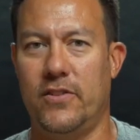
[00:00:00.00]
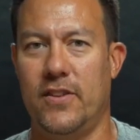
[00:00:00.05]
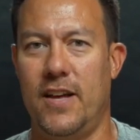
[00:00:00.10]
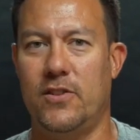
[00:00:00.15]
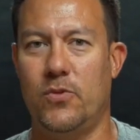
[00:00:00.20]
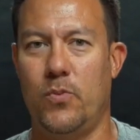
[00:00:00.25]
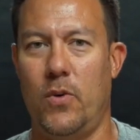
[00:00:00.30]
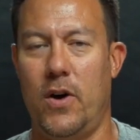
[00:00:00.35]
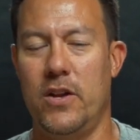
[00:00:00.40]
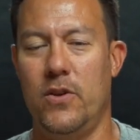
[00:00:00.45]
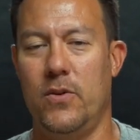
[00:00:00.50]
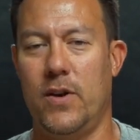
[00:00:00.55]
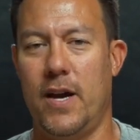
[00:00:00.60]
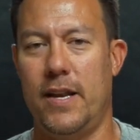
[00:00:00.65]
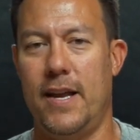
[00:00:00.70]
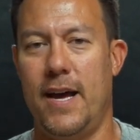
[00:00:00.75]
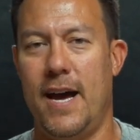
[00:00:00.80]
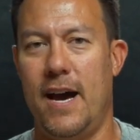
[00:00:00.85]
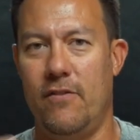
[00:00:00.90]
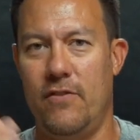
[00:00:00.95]
So that's why you
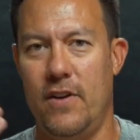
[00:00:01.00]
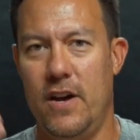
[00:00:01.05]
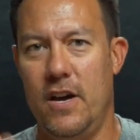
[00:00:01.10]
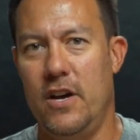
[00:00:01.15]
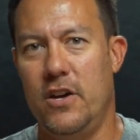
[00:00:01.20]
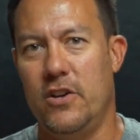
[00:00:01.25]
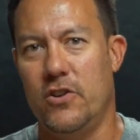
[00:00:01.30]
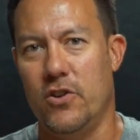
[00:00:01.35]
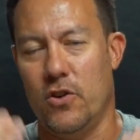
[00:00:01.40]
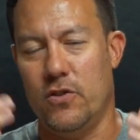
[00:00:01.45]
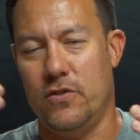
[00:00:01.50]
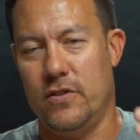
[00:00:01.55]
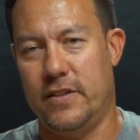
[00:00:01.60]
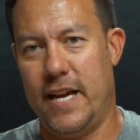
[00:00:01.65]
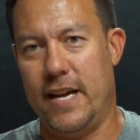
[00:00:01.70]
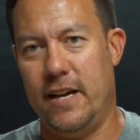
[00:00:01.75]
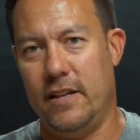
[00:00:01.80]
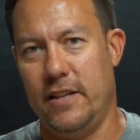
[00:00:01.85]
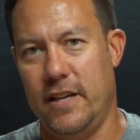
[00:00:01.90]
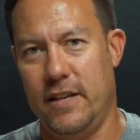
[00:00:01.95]
kind of have your
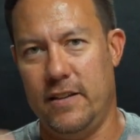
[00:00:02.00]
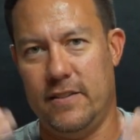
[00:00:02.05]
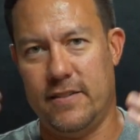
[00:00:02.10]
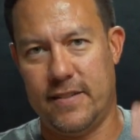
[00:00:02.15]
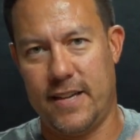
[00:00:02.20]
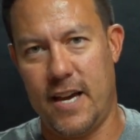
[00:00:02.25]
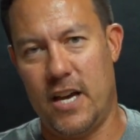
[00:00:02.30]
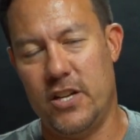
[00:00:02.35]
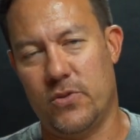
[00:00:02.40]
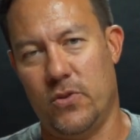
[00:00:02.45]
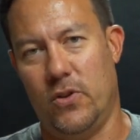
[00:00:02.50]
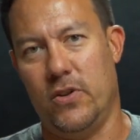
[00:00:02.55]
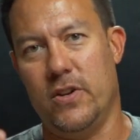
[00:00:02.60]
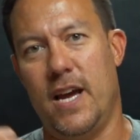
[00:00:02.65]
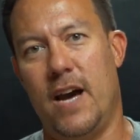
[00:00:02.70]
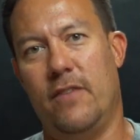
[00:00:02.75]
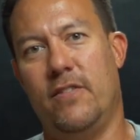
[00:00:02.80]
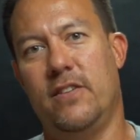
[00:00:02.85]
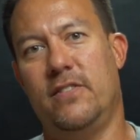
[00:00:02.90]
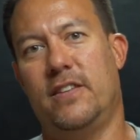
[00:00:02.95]
daily schedule.
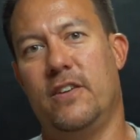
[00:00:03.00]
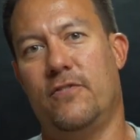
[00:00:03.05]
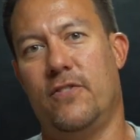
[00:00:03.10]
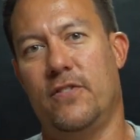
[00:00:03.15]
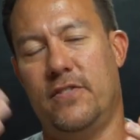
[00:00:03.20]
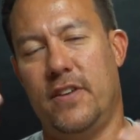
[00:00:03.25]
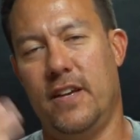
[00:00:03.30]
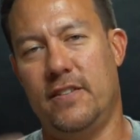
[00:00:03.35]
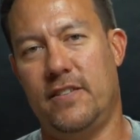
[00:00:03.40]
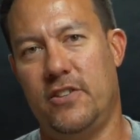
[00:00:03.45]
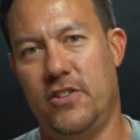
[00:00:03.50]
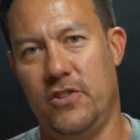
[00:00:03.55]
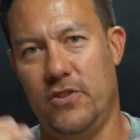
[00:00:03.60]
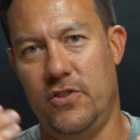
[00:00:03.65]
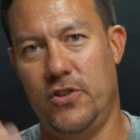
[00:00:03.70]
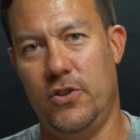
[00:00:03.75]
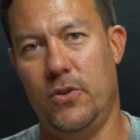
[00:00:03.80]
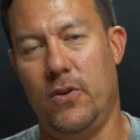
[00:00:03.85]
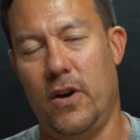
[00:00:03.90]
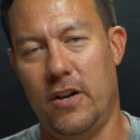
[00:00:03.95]
You have these different things that you
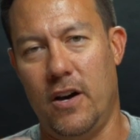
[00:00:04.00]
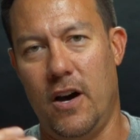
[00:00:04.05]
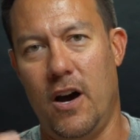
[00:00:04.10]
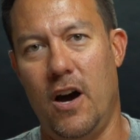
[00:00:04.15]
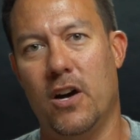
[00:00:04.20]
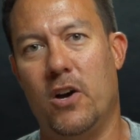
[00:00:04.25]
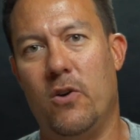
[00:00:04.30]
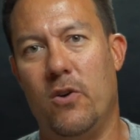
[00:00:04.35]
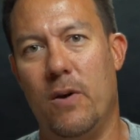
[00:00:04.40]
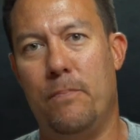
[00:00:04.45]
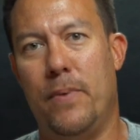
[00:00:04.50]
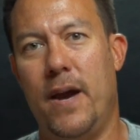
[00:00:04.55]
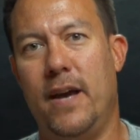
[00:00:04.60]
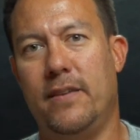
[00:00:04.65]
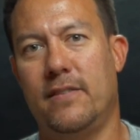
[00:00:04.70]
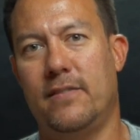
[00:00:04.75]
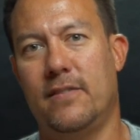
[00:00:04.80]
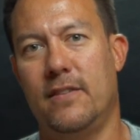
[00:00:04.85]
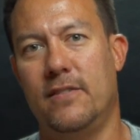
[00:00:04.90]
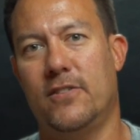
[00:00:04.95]
do on an ongoing
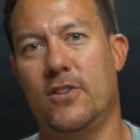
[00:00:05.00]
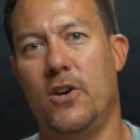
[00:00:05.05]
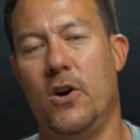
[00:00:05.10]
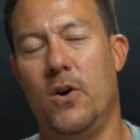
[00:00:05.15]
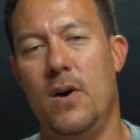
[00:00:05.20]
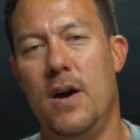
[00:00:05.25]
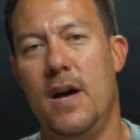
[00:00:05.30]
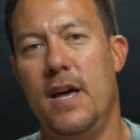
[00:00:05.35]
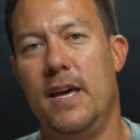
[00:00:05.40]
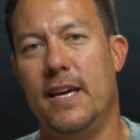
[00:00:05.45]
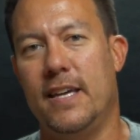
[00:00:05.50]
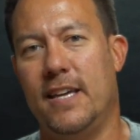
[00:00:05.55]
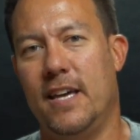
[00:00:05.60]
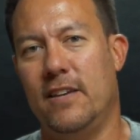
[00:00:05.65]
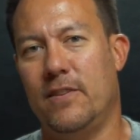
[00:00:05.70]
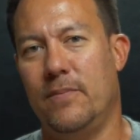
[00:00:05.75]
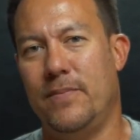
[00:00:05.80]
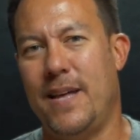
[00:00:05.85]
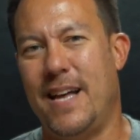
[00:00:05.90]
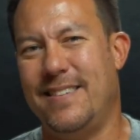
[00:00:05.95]
basis. And so it
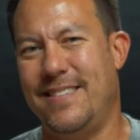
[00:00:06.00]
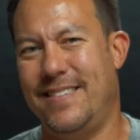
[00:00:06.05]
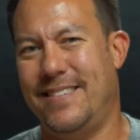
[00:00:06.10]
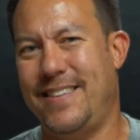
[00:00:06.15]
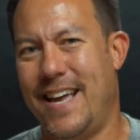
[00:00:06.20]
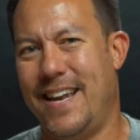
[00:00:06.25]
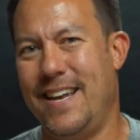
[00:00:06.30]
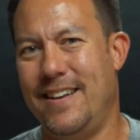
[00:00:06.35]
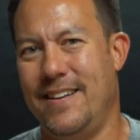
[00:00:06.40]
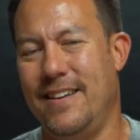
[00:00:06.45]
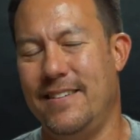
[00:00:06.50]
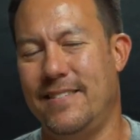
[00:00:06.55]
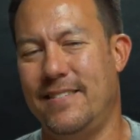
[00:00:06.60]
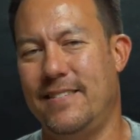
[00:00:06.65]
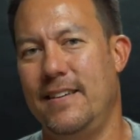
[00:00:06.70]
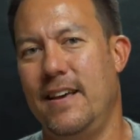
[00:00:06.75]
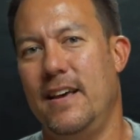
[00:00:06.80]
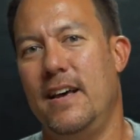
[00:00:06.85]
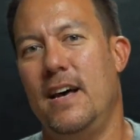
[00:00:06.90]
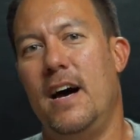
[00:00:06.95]
gives them that
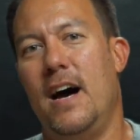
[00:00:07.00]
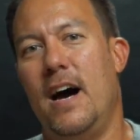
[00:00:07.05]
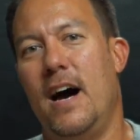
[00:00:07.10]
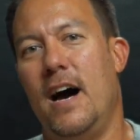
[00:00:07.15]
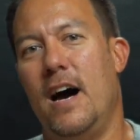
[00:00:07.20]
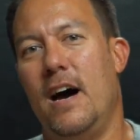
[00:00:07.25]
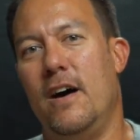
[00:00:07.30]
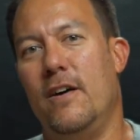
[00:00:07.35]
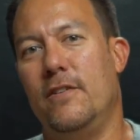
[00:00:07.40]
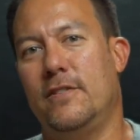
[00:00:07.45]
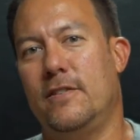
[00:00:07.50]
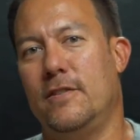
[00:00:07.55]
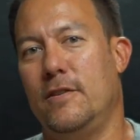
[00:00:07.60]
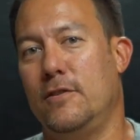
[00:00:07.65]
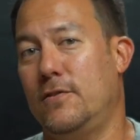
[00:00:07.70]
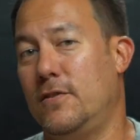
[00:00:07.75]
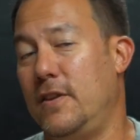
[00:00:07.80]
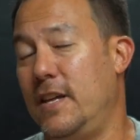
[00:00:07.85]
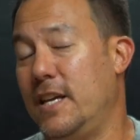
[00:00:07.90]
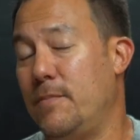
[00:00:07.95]
steadiness so
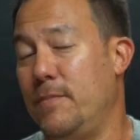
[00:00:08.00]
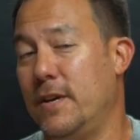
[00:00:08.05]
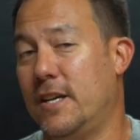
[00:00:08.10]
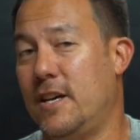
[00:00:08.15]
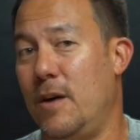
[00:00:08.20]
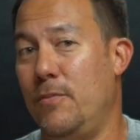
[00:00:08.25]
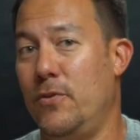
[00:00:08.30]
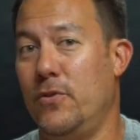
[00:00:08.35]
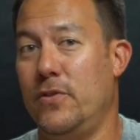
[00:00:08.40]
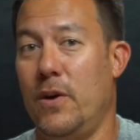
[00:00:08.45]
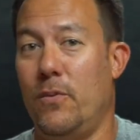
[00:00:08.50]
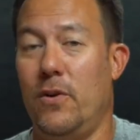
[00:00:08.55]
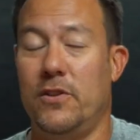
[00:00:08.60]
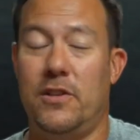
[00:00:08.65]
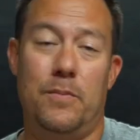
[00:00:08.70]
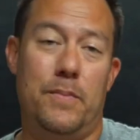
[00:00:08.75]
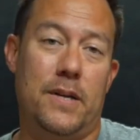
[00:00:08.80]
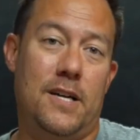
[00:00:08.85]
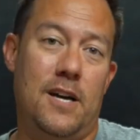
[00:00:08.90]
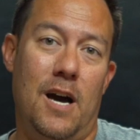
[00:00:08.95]
they can become who they want
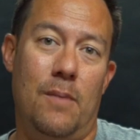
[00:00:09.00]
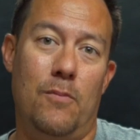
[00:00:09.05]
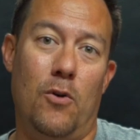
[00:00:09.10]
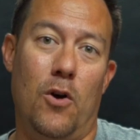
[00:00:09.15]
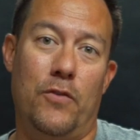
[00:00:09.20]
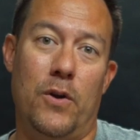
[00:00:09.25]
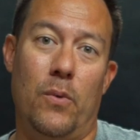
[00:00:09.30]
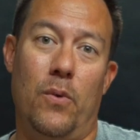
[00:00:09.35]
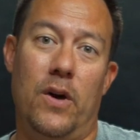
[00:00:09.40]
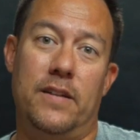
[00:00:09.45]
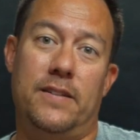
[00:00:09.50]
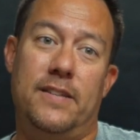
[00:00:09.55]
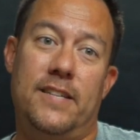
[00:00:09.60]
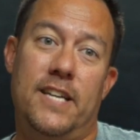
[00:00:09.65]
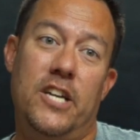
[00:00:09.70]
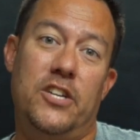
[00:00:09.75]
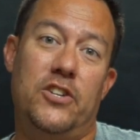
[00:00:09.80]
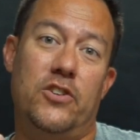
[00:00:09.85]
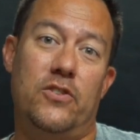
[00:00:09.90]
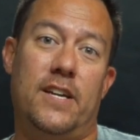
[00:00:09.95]
them to become. Or if you want to
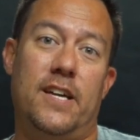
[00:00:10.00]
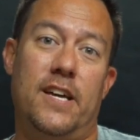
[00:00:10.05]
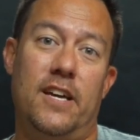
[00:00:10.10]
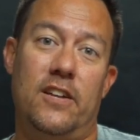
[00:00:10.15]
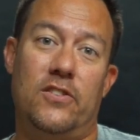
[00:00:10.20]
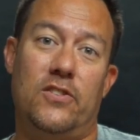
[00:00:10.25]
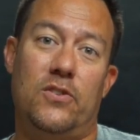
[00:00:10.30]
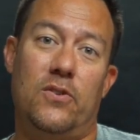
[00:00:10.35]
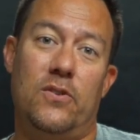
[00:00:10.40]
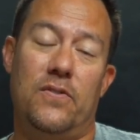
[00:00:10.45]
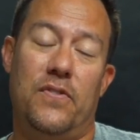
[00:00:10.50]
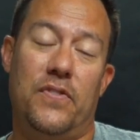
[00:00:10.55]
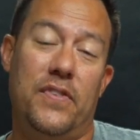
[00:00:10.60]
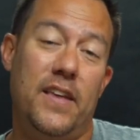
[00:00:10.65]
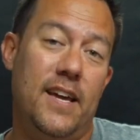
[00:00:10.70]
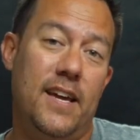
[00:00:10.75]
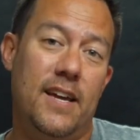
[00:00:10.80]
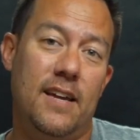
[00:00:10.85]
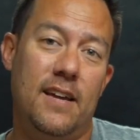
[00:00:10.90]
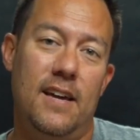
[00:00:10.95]
teach your kid a certain
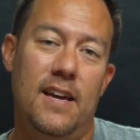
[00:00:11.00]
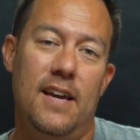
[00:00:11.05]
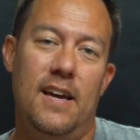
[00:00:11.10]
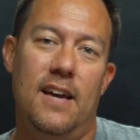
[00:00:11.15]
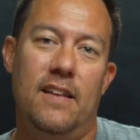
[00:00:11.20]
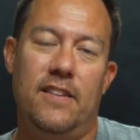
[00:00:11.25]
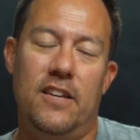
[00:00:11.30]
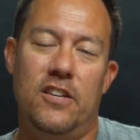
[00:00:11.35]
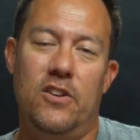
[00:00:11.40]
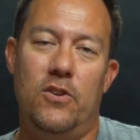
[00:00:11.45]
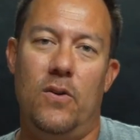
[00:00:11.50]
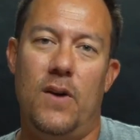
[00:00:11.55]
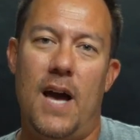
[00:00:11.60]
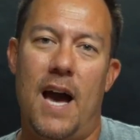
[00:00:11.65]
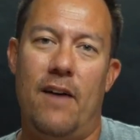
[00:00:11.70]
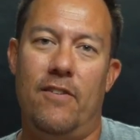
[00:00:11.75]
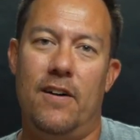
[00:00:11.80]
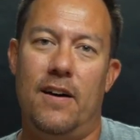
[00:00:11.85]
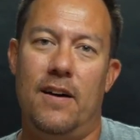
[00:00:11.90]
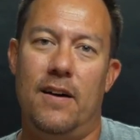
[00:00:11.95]
thing, then you
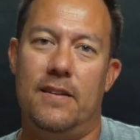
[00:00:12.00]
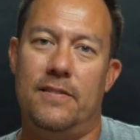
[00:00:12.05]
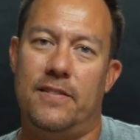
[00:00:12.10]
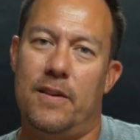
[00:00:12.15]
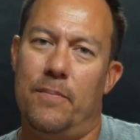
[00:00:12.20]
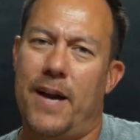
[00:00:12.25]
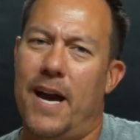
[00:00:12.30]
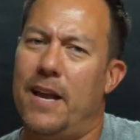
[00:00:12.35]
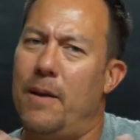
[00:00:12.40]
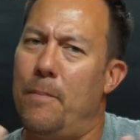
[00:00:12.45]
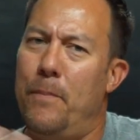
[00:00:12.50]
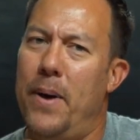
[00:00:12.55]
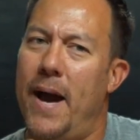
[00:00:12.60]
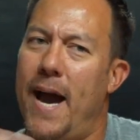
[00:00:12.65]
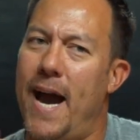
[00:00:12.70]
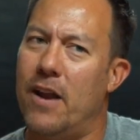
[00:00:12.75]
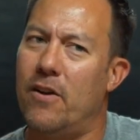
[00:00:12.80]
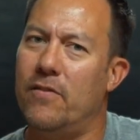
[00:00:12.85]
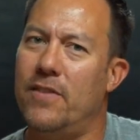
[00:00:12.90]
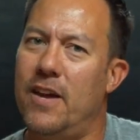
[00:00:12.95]
have some kind of
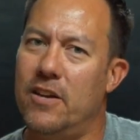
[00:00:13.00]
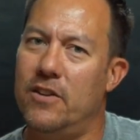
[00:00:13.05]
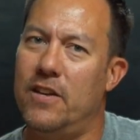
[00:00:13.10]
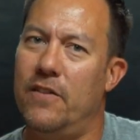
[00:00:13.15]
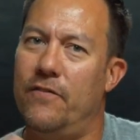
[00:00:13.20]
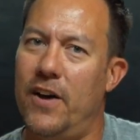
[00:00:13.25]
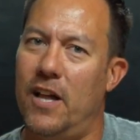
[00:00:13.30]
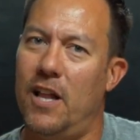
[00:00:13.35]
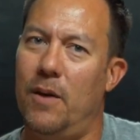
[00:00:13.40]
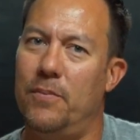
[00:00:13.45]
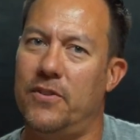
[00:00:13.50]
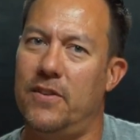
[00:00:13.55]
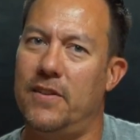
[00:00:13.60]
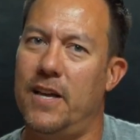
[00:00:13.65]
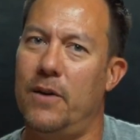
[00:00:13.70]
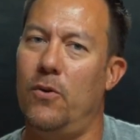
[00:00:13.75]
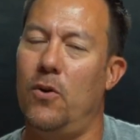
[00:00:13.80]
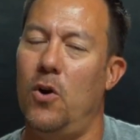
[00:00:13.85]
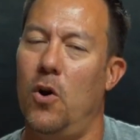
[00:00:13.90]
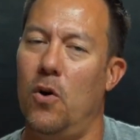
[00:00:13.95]
pattern that you develop so
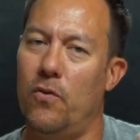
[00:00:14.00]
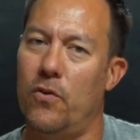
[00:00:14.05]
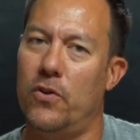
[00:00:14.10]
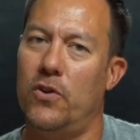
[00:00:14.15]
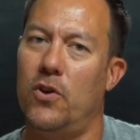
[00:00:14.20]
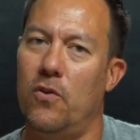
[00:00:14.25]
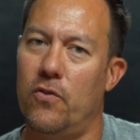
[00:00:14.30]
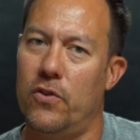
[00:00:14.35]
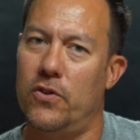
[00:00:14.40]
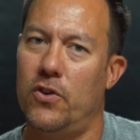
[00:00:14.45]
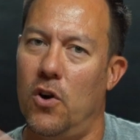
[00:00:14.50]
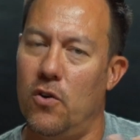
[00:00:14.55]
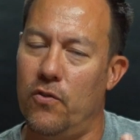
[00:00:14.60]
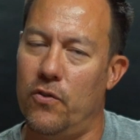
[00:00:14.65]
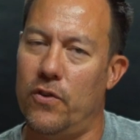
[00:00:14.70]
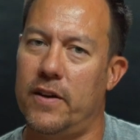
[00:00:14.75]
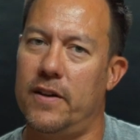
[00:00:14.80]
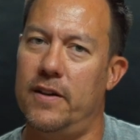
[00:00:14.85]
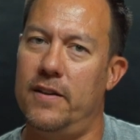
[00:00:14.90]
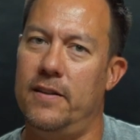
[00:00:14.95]
they will over and over and
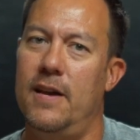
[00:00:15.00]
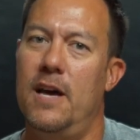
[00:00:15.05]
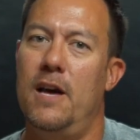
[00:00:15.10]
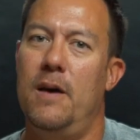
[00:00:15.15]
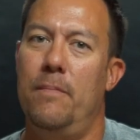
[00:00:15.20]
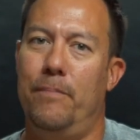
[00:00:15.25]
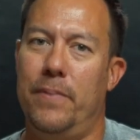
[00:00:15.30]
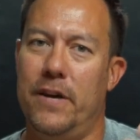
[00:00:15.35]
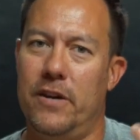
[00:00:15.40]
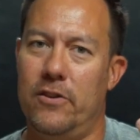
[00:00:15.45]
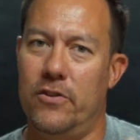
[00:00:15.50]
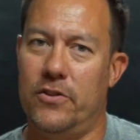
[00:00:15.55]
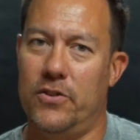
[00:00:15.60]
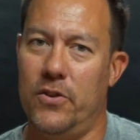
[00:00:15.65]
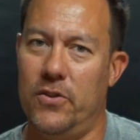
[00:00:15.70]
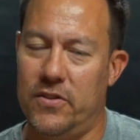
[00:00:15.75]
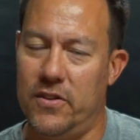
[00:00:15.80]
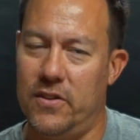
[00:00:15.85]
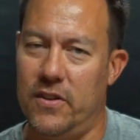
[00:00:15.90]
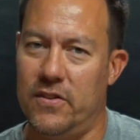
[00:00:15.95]
over again be
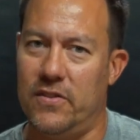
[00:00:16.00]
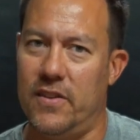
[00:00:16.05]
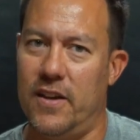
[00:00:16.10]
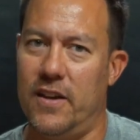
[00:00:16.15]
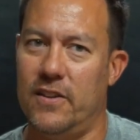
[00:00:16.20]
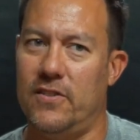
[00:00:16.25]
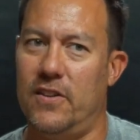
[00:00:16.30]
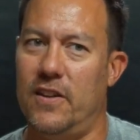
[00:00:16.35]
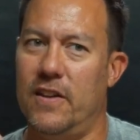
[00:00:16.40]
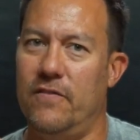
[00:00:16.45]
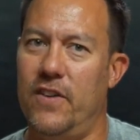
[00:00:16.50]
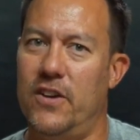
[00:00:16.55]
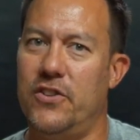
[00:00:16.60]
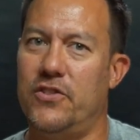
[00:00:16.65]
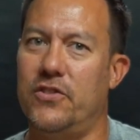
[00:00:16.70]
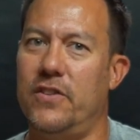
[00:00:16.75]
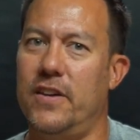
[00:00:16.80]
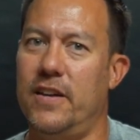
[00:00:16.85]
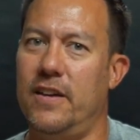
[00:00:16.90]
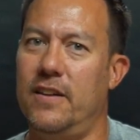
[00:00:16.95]
introduced to this thing so that
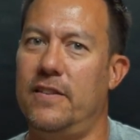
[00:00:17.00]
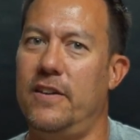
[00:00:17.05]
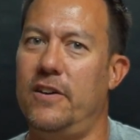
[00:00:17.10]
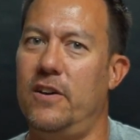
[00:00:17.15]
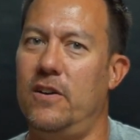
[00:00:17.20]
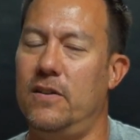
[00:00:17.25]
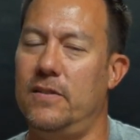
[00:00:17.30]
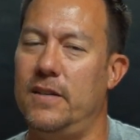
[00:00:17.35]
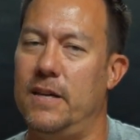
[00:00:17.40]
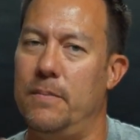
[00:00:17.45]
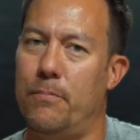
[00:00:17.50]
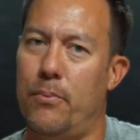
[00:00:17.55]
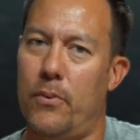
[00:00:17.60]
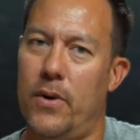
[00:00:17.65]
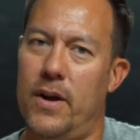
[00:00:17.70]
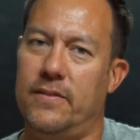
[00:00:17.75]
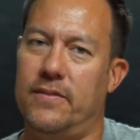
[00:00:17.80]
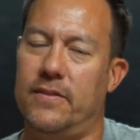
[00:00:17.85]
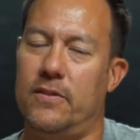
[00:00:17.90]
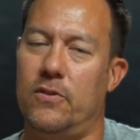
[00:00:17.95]
eventually they'll
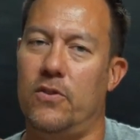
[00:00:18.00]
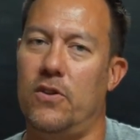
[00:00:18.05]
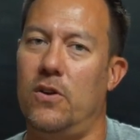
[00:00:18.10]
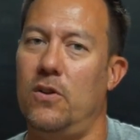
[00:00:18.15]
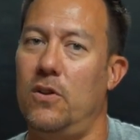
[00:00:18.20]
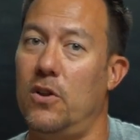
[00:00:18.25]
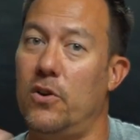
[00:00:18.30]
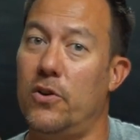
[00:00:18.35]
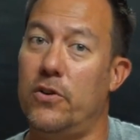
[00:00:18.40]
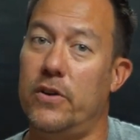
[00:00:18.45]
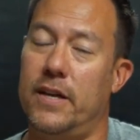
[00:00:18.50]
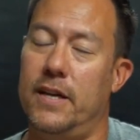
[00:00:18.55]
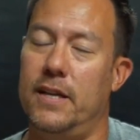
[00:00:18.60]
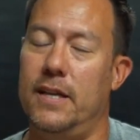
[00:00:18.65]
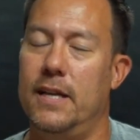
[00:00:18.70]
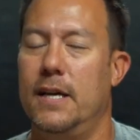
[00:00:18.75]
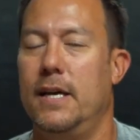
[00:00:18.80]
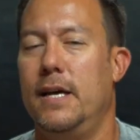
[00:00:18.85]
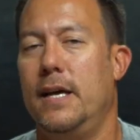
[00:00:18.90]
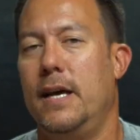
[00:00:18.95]
embrace it or they'll learn it.